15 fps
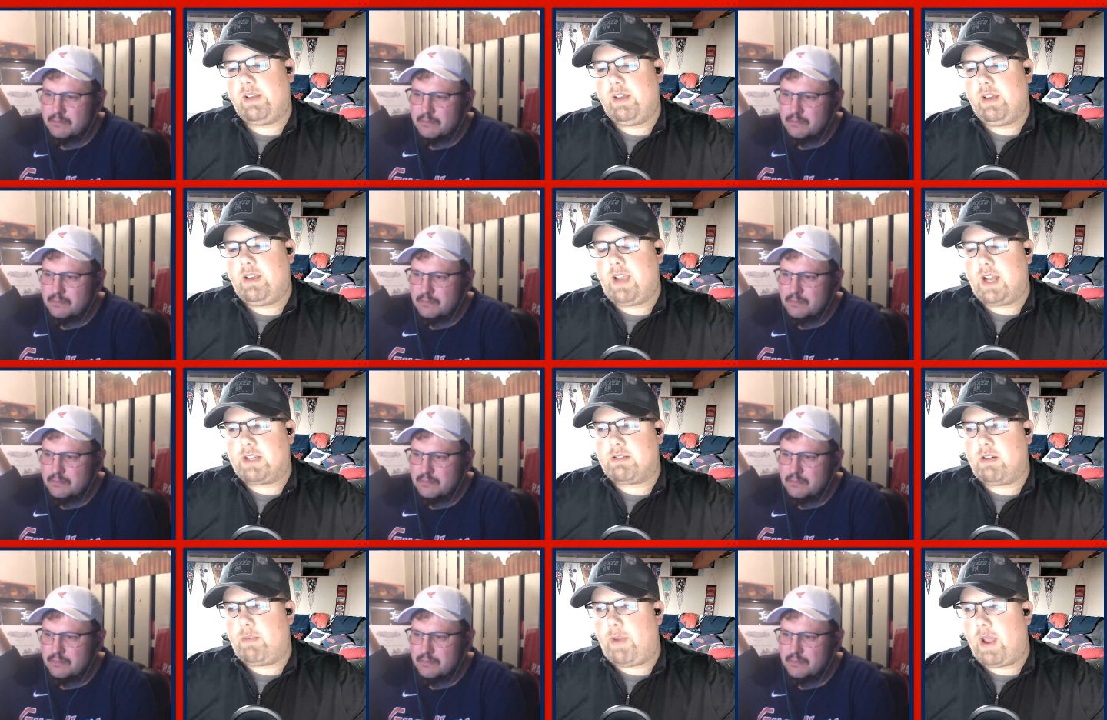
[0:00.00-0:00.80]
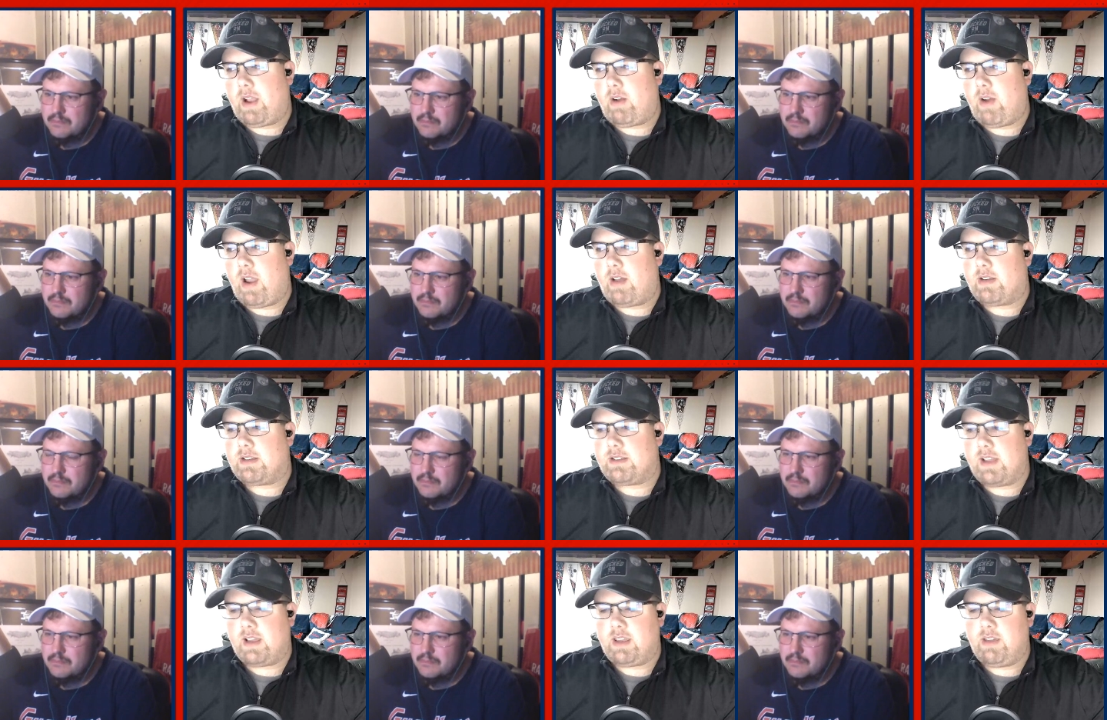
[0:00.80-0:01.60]
Speaker 1: Yeah, I just remember Pat Crowell
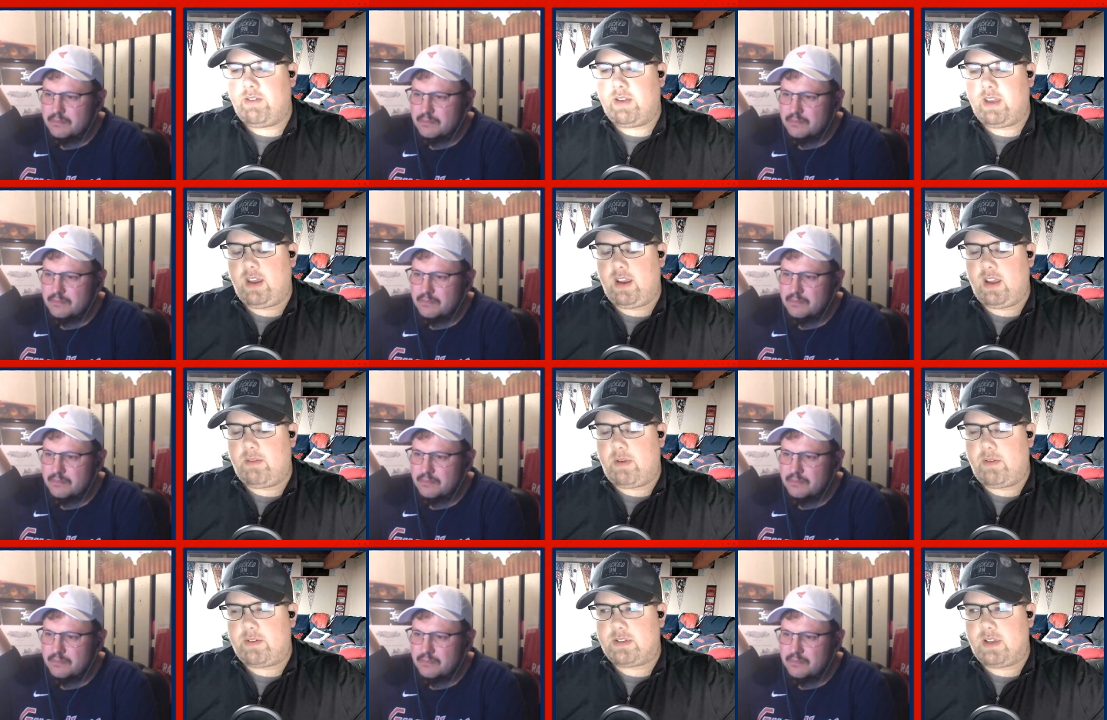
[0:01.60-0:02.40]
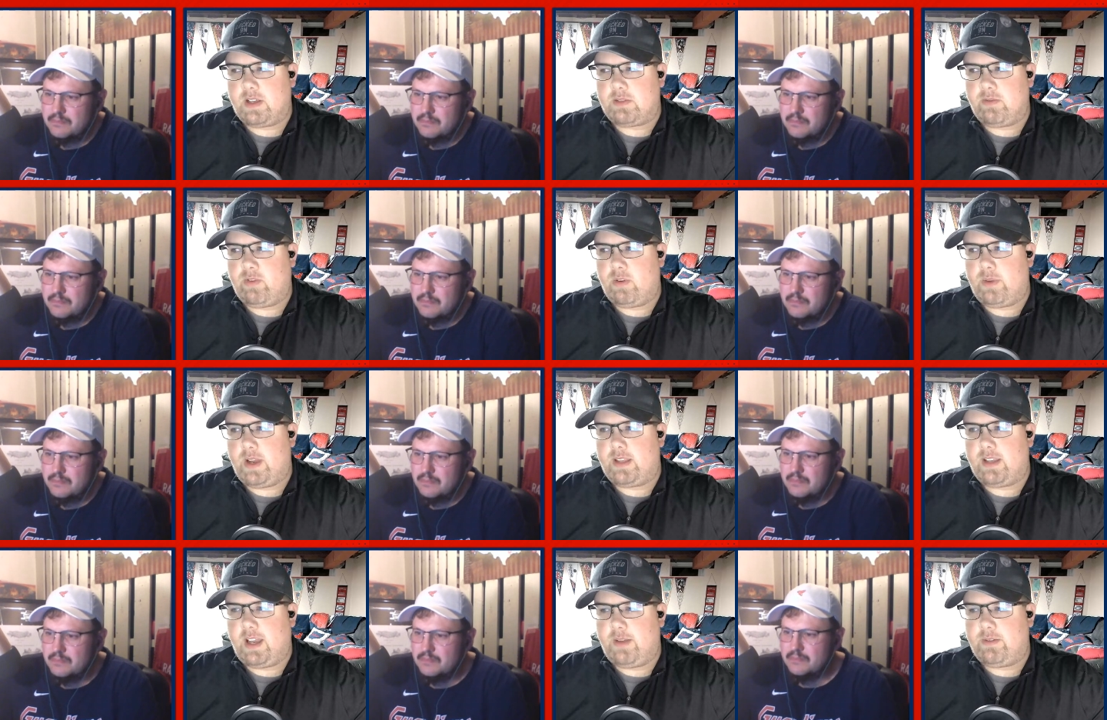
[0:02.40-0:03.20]
not getting I mean, obviously that was before my
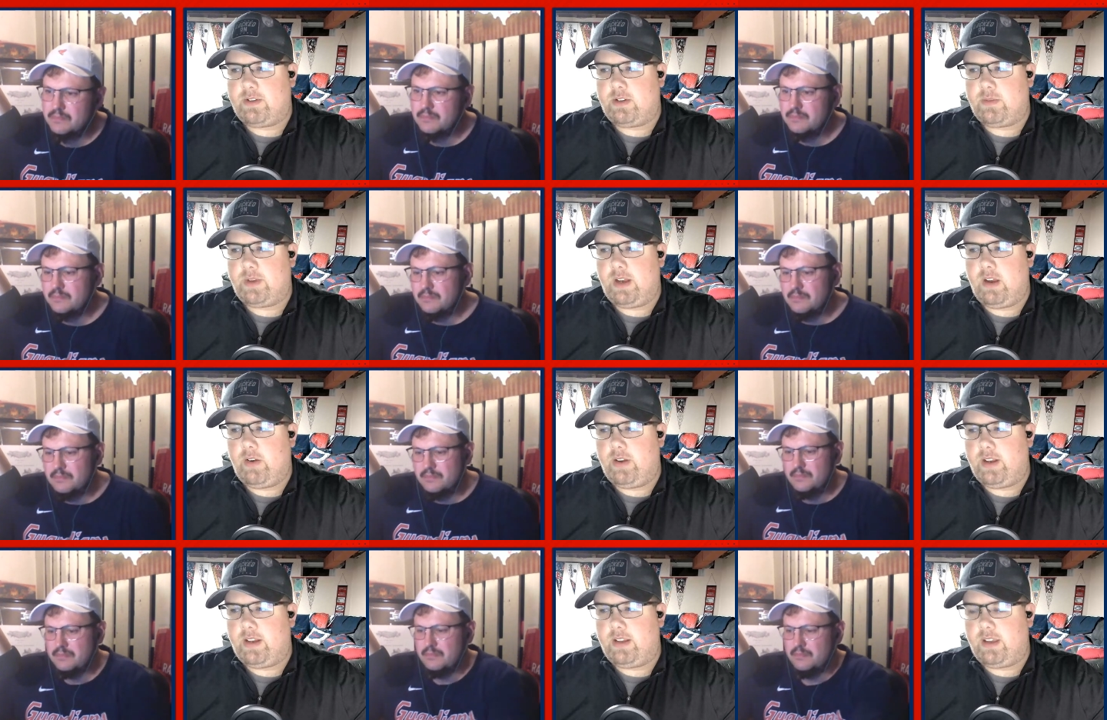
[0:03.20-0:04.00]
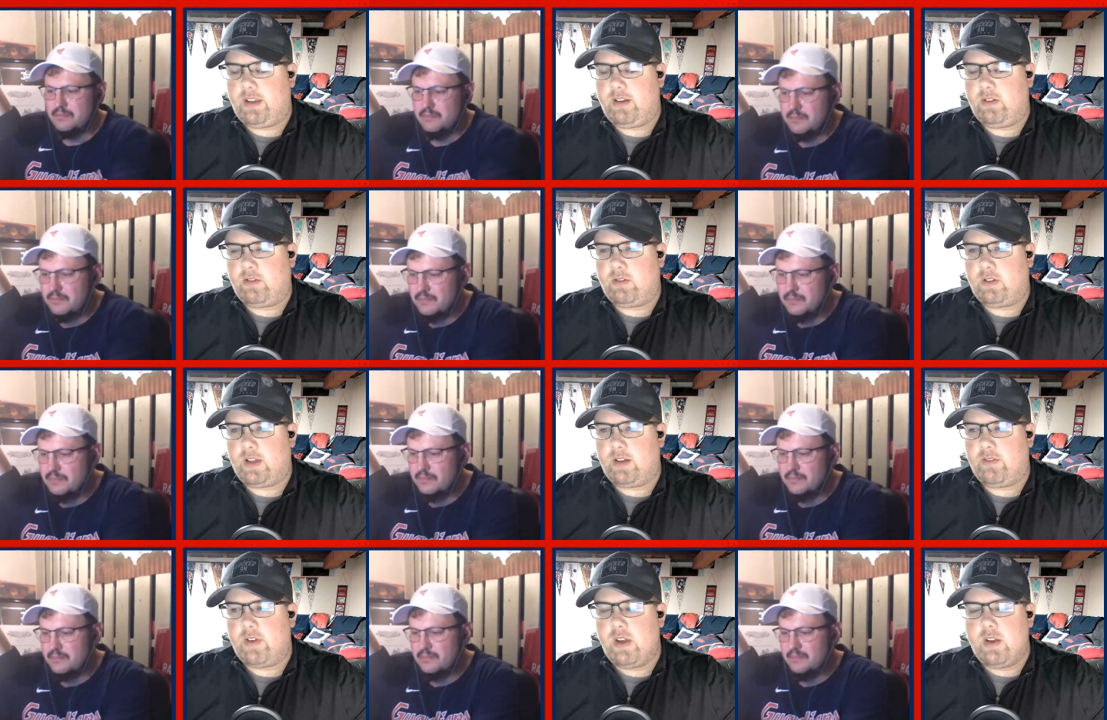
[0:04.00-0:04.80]
time too, but I know he didn't get a whole lot
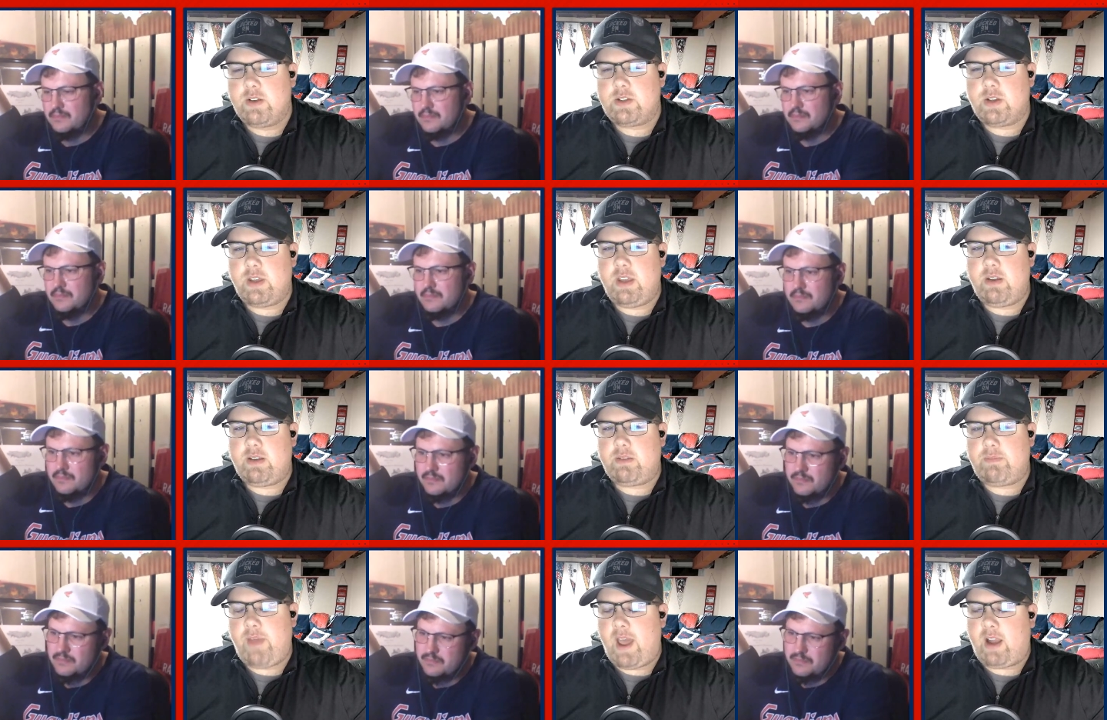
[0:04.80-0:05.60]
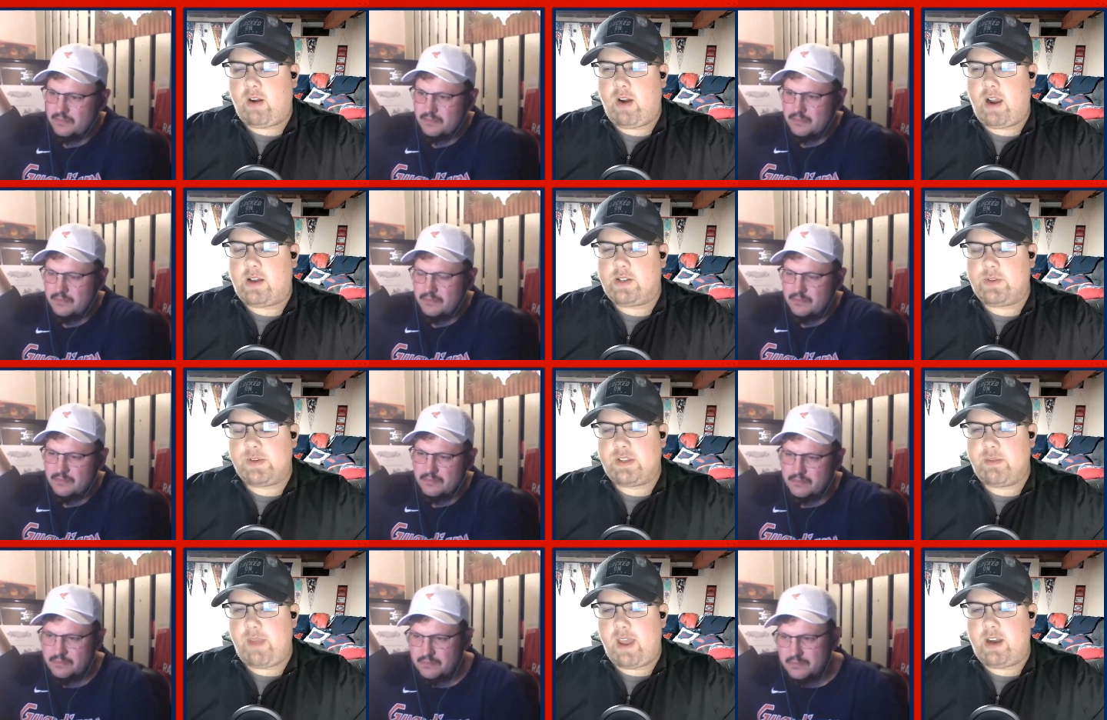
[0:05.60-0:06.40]
of so Pat Crowell was
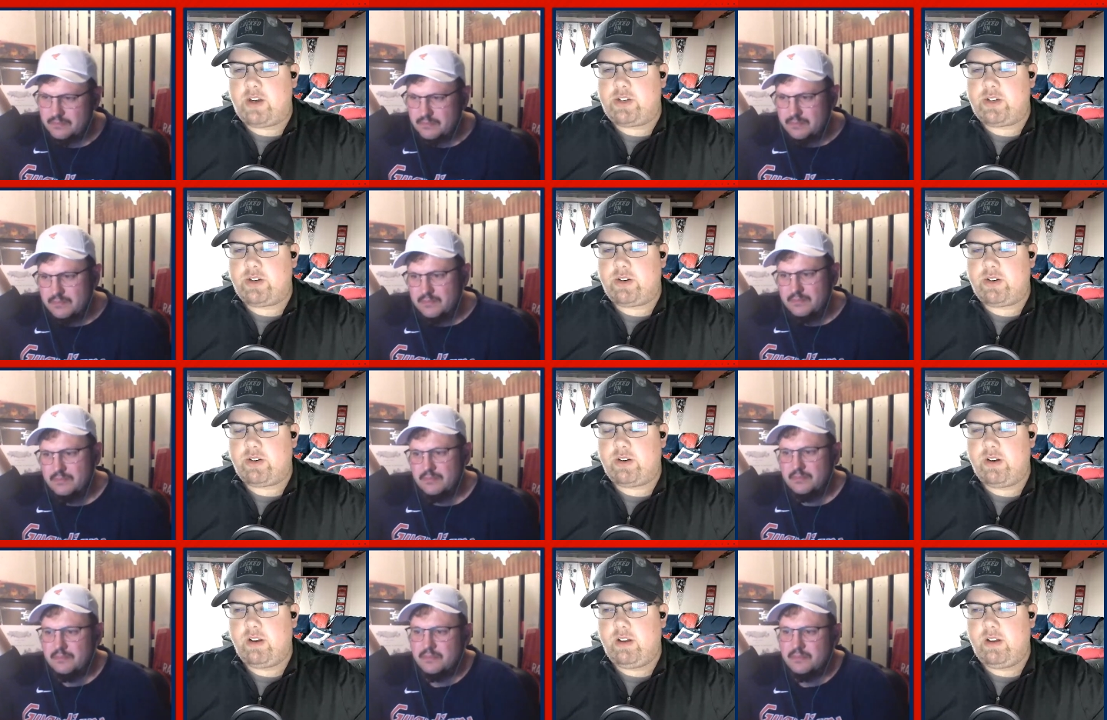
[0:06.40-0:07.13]
the manager